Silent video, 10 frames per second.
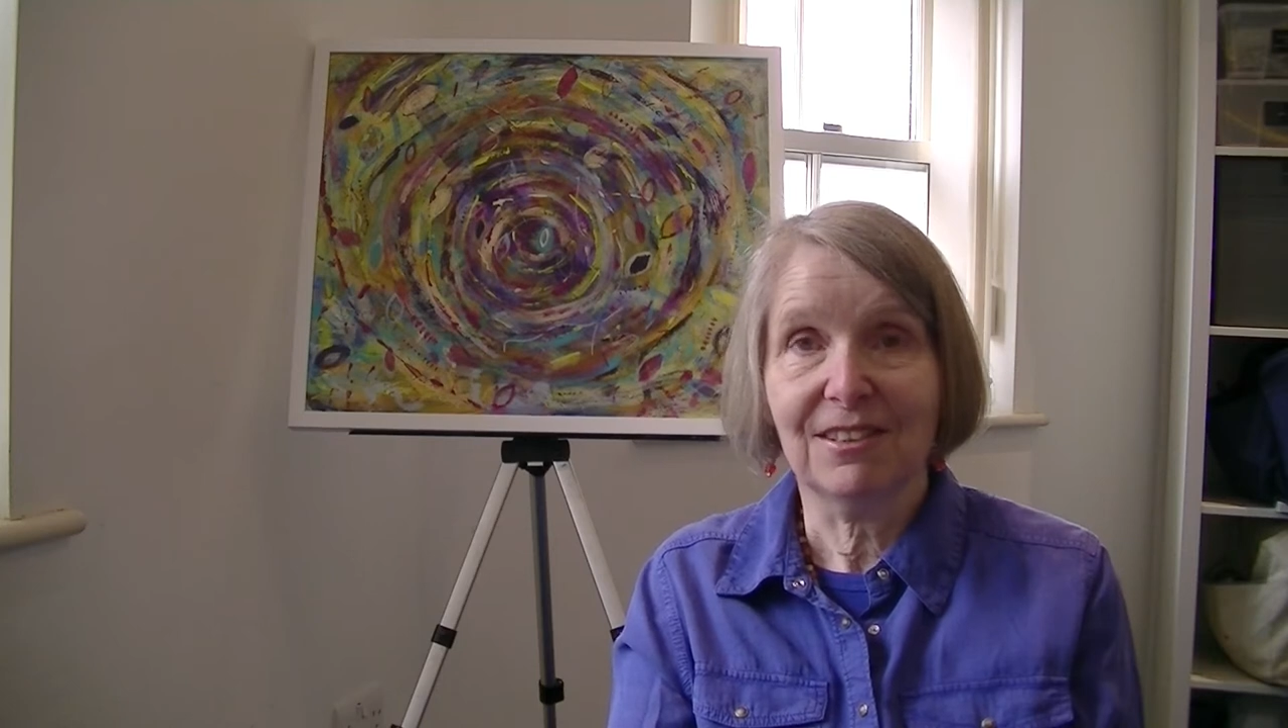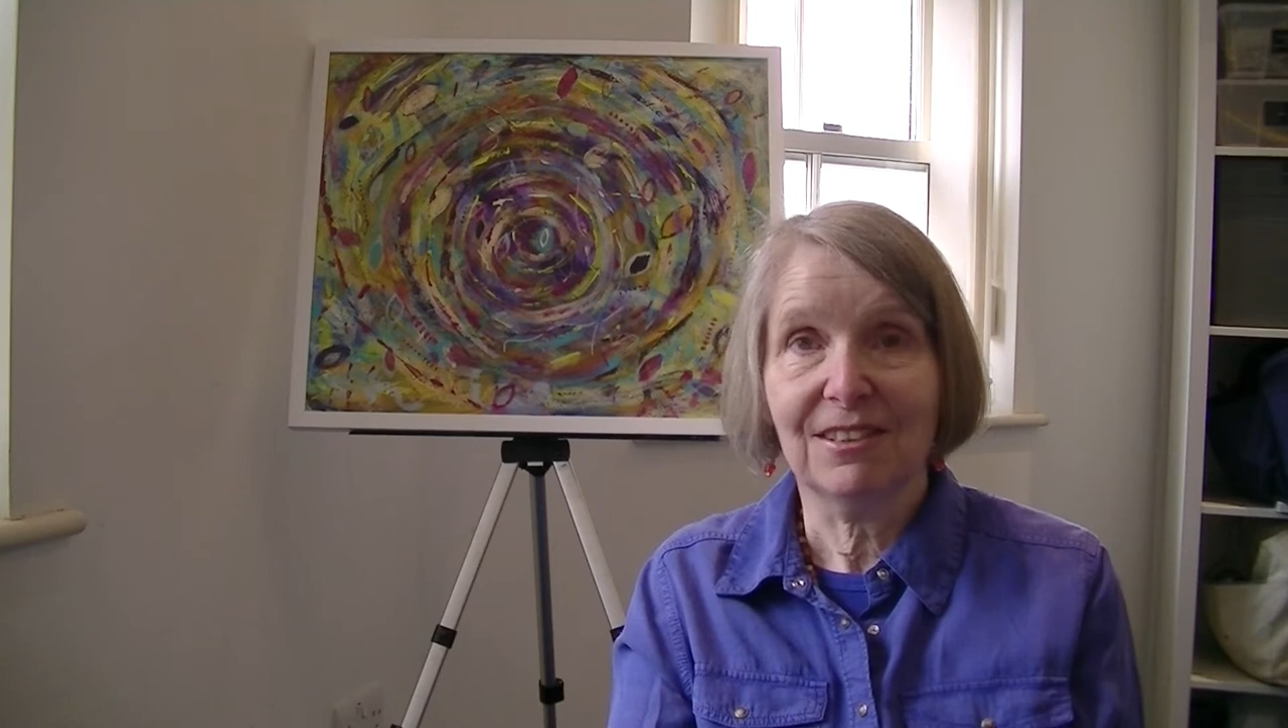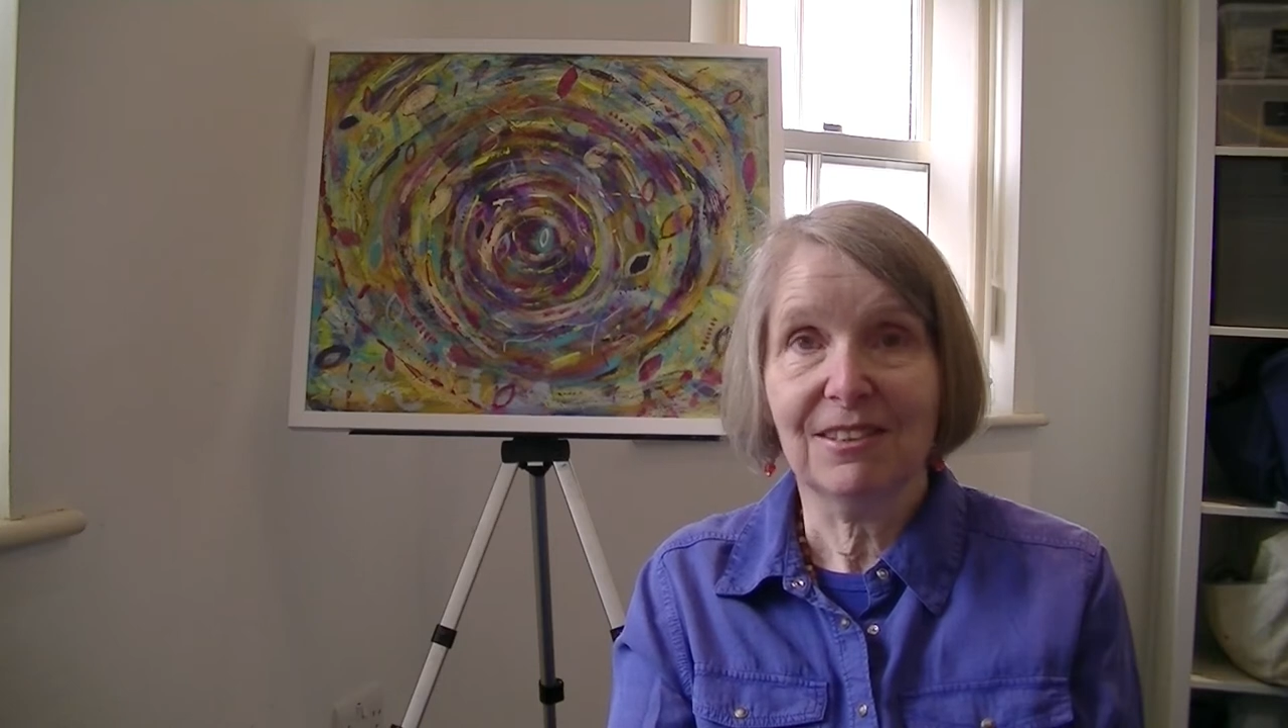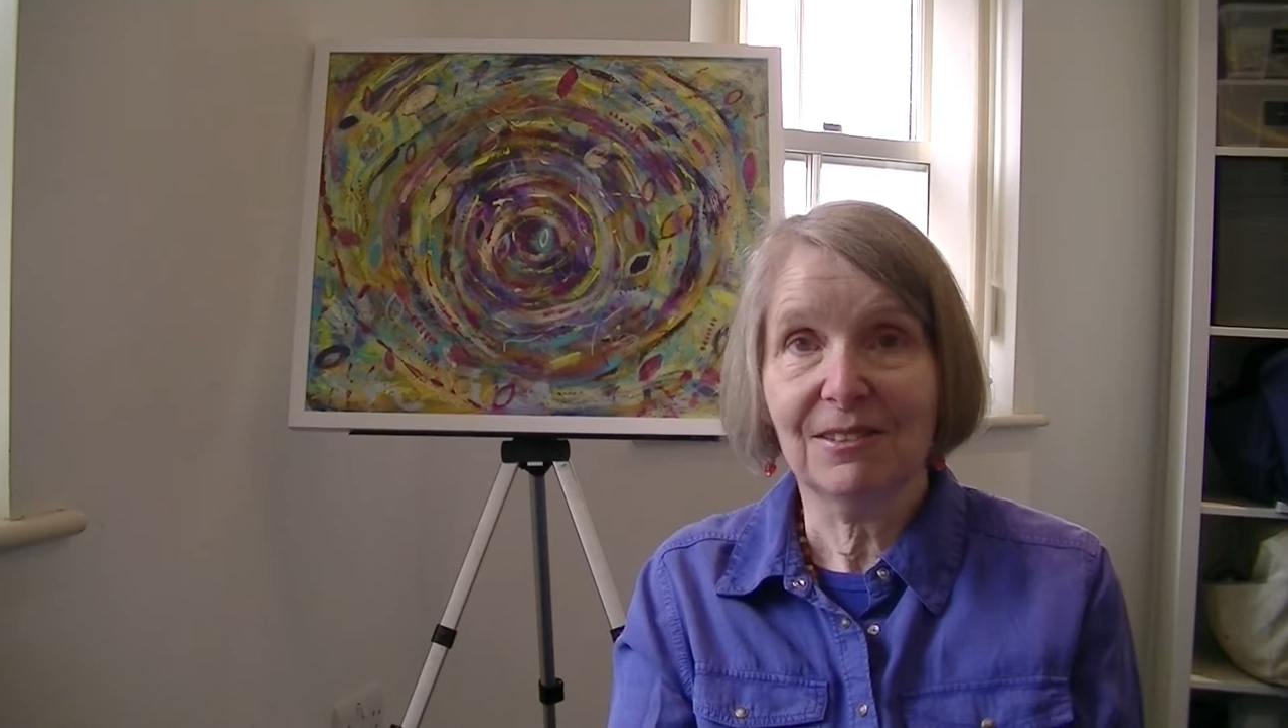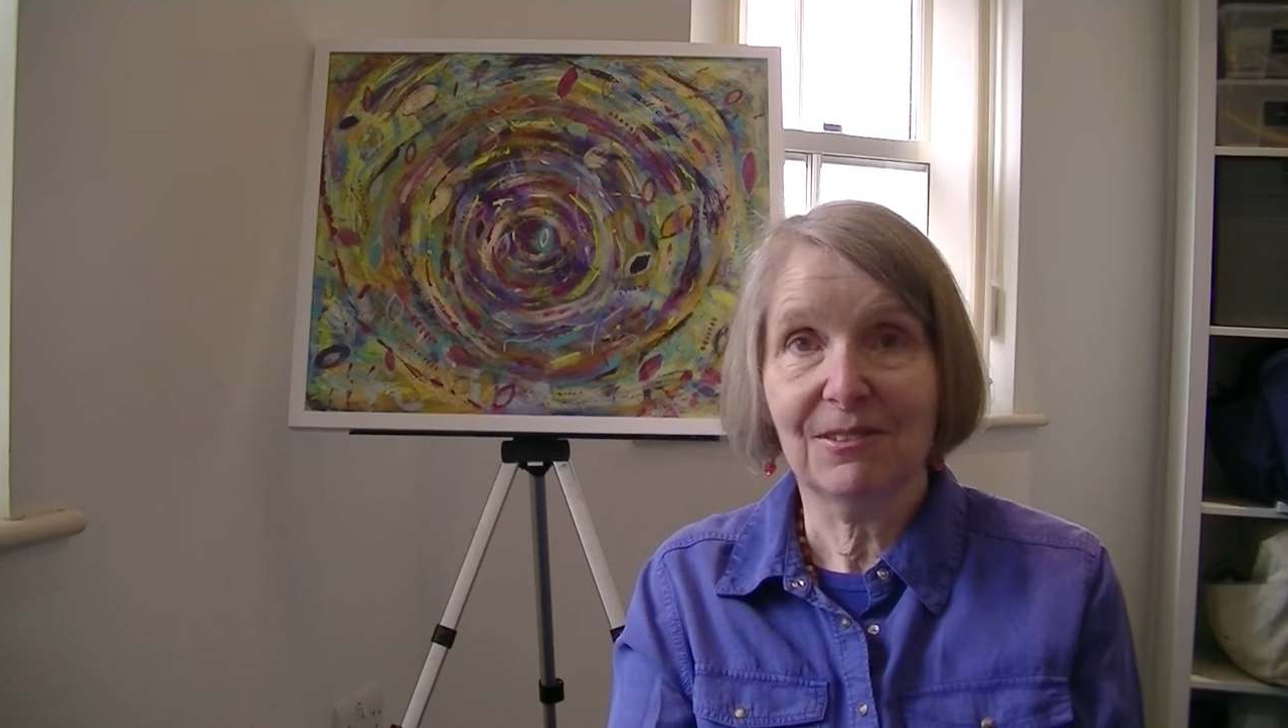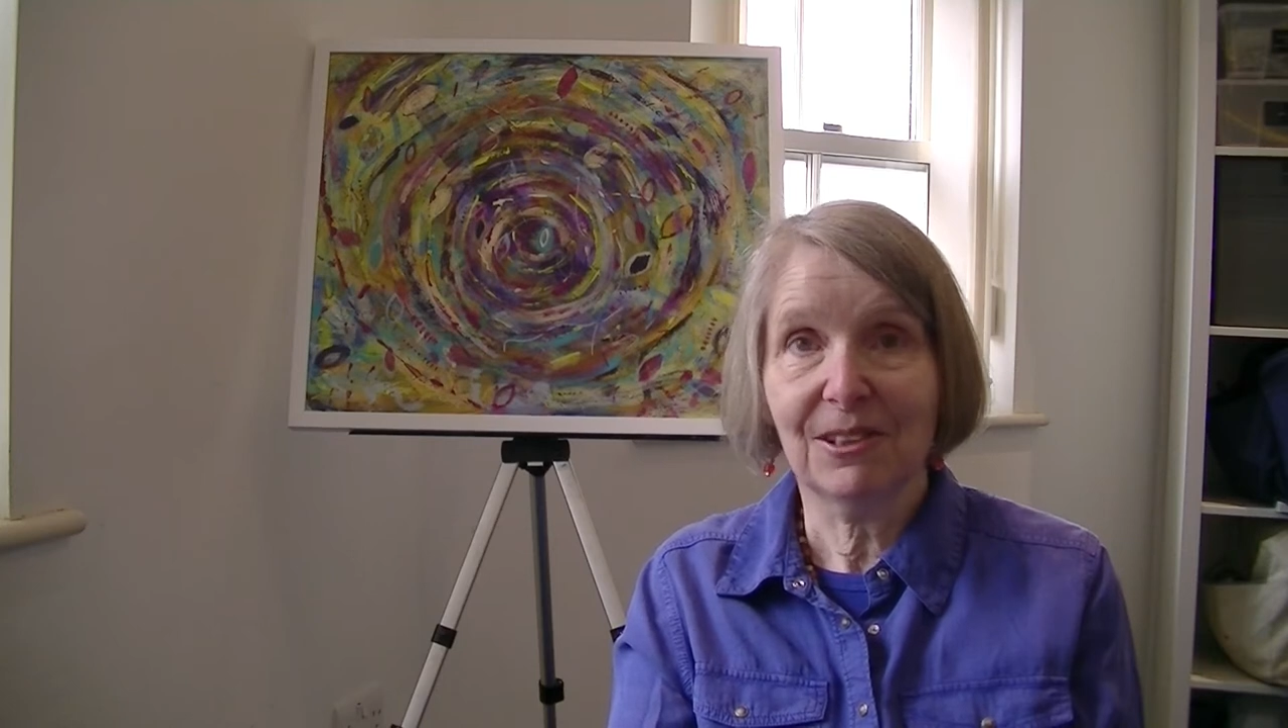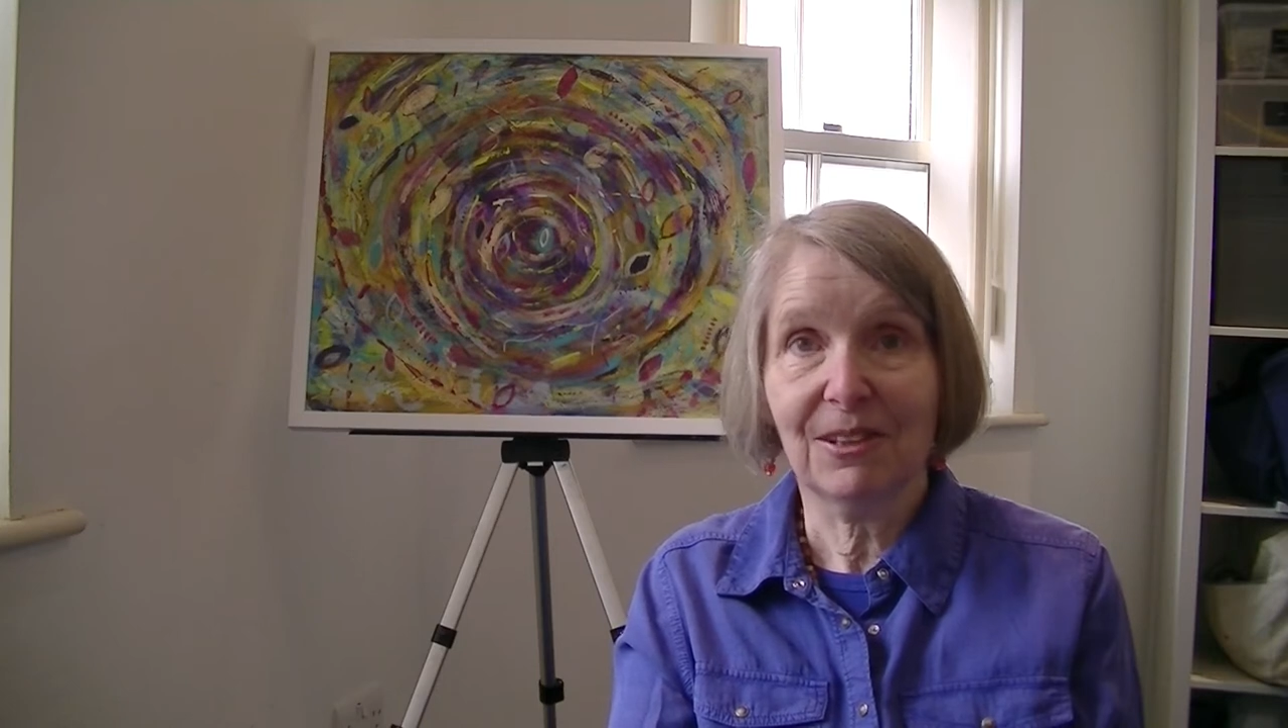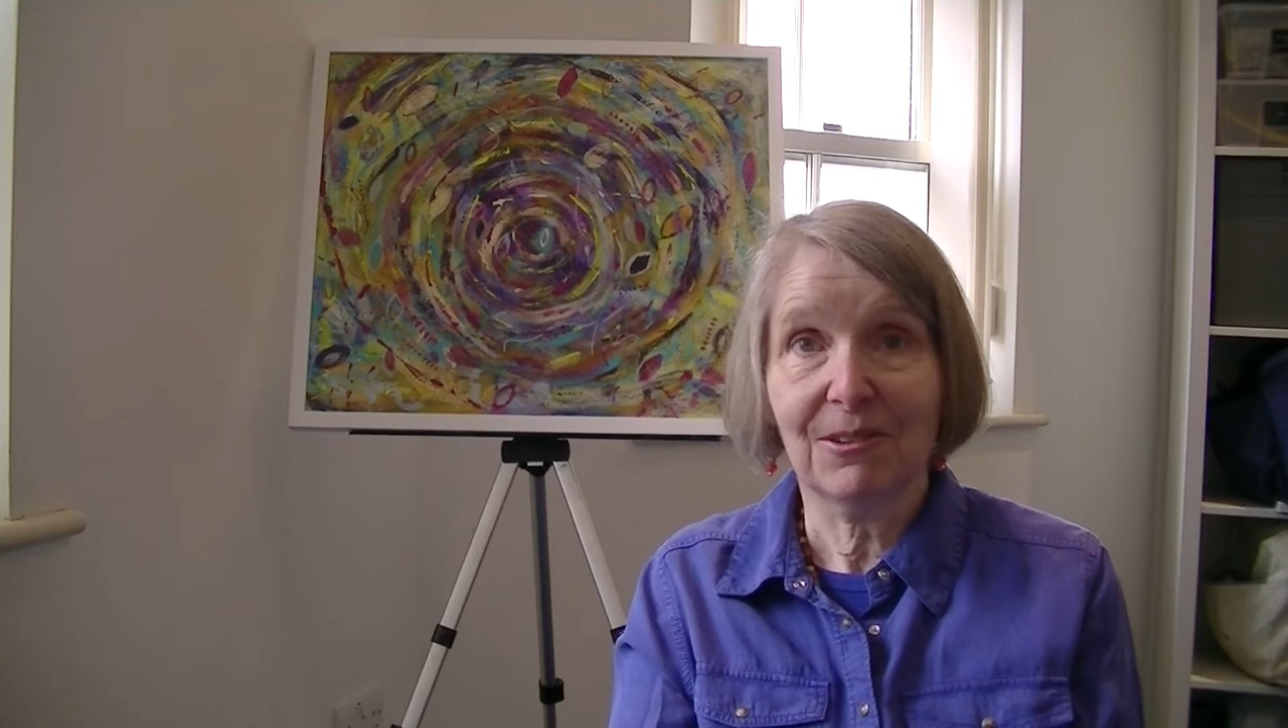what I